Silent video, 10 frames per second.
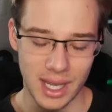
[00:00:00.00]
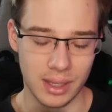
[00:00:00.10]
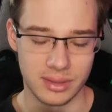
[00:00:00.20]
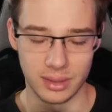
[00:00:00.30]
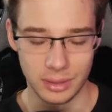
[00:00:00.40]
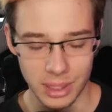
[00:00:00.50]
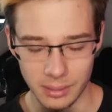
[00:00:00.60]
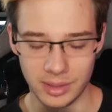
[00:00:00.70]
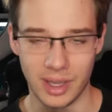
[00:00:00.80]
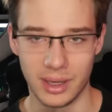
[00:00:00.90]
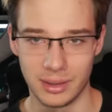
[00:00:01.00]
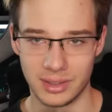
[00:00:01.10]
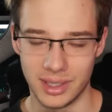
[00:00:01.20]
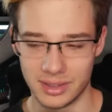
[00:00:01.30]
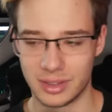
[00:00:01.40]
I was incredibly
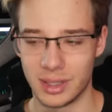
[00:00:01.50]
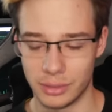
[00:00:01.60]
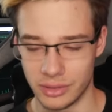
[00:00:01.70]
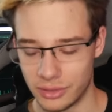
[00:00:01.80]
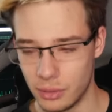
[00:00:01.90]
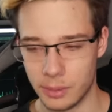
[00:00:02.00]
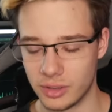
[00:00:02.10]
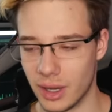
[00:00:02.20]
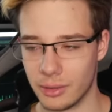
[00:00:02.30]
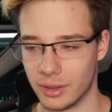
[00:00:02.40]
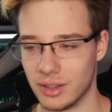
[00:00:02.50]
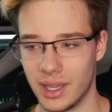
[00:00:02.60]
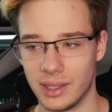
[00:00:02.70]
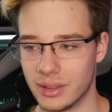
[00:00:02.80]
tired. Yesterday was a super tiring day.